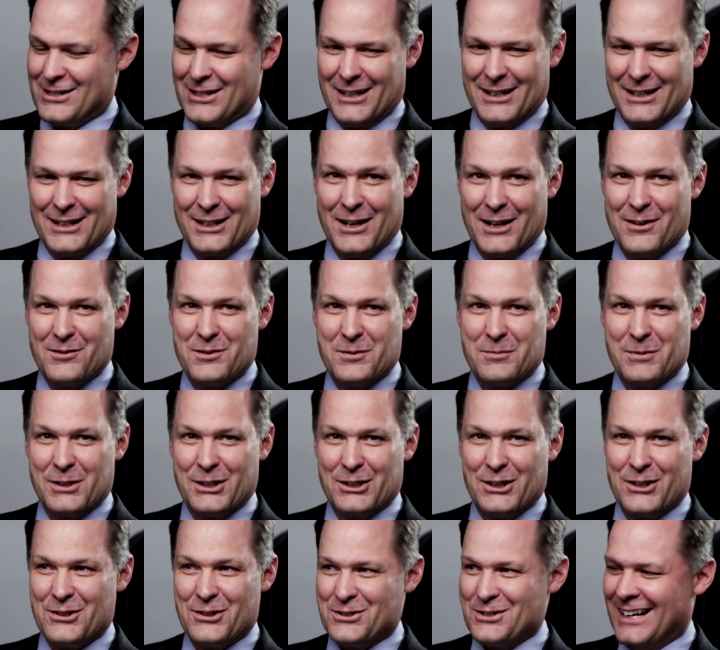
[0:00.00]
like uncomfortably
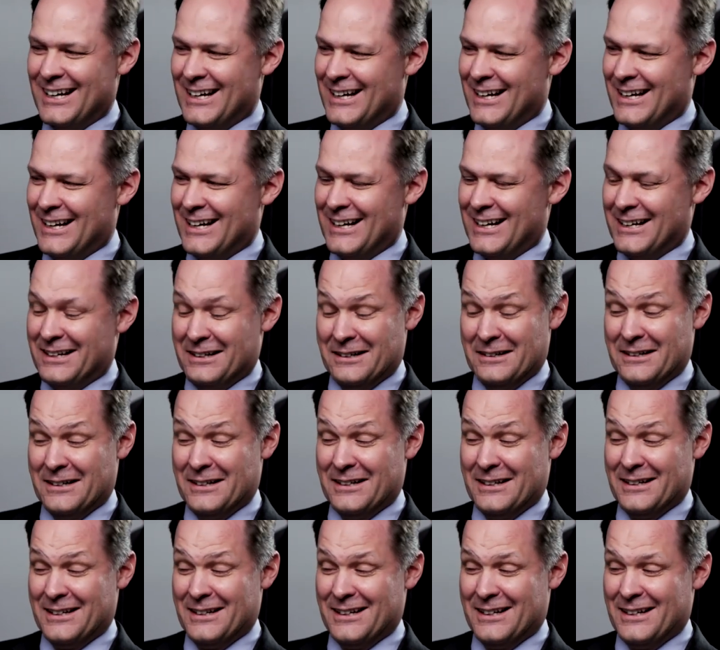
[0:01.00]
close. Has
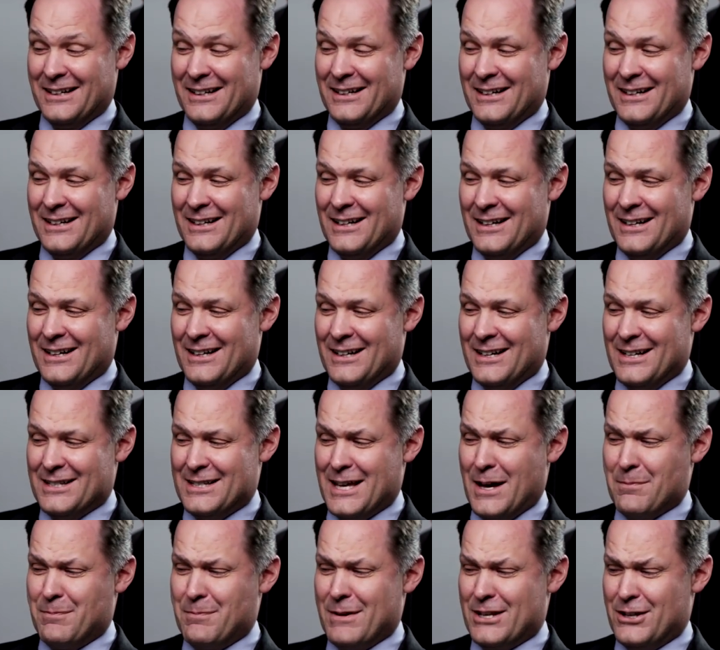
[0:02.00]

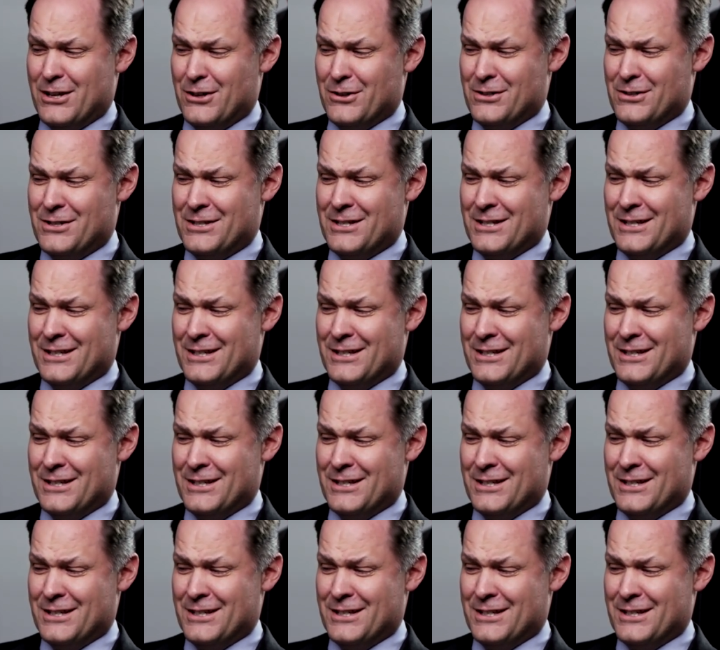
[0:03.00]
that been used?